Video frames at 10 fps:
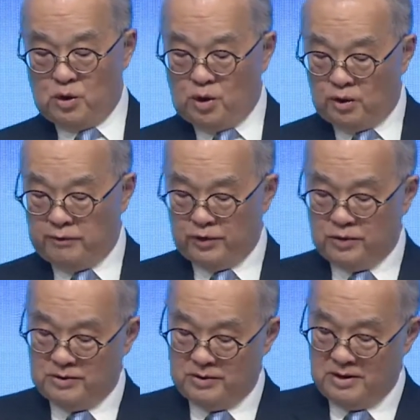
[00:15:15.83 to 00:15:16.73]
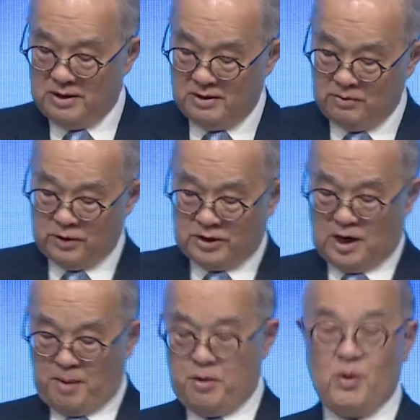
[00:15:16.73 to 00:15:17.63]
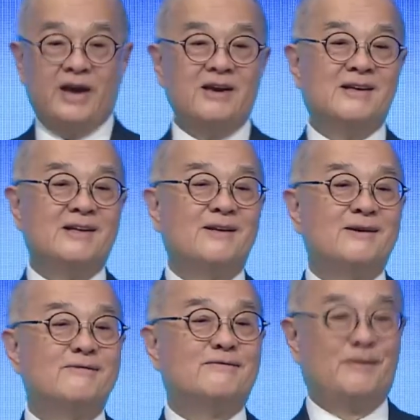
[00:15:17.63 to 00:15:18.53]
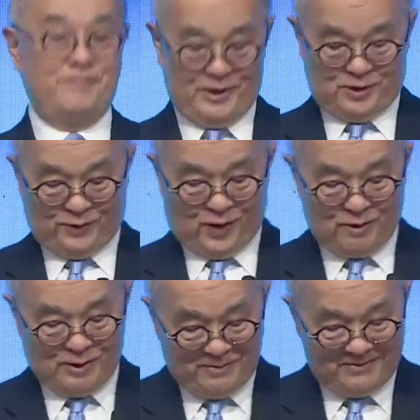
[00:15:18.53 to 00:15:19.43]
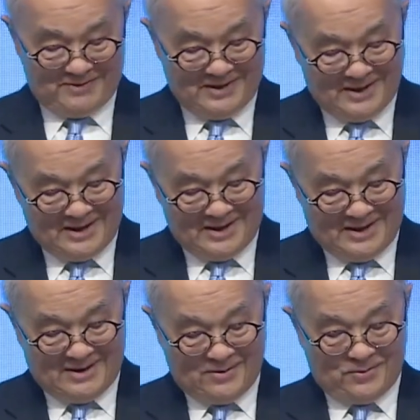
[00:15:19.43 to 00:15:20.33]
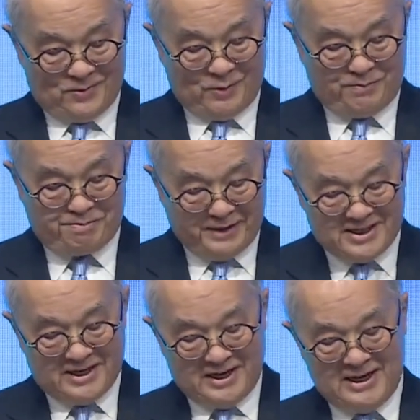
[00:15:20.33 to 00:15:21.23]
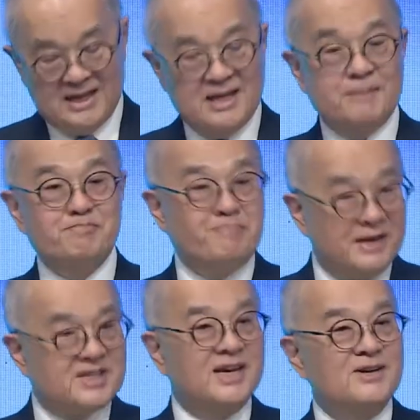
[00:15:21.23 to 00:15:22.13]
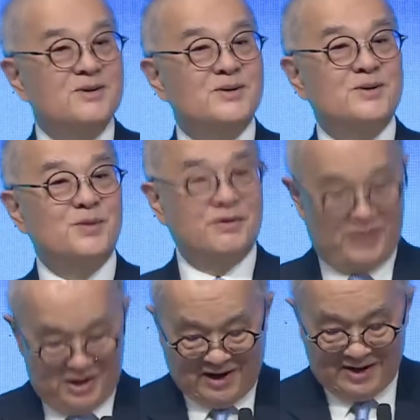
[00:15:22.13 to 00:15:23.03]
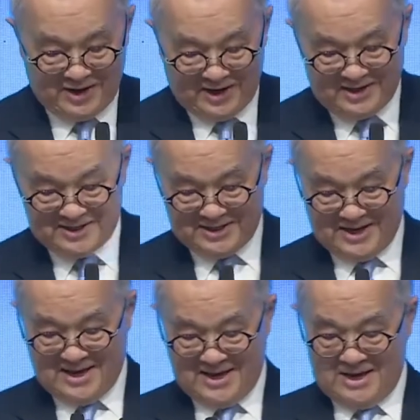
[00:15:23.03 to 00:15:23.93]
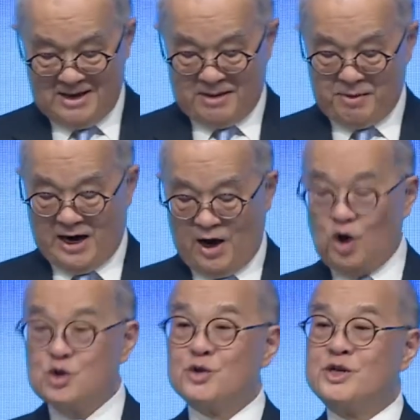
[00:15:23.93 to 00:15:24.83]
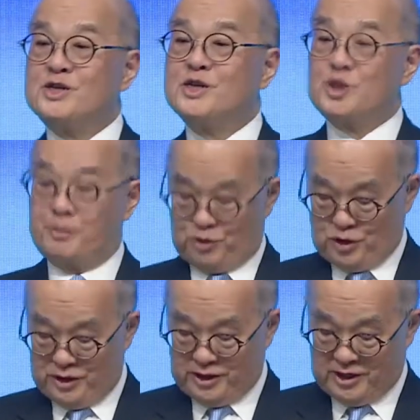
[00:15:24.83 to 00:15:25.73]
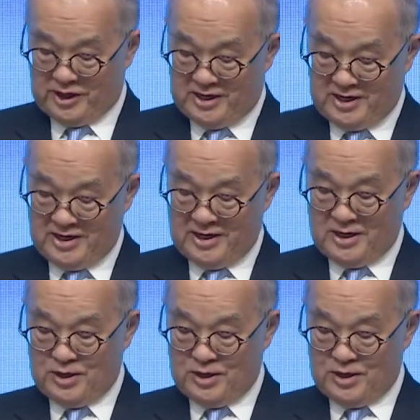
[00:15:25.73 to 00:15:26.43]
all of you would come away from this forum with buzzing with new ideas. And may I also take this opportunity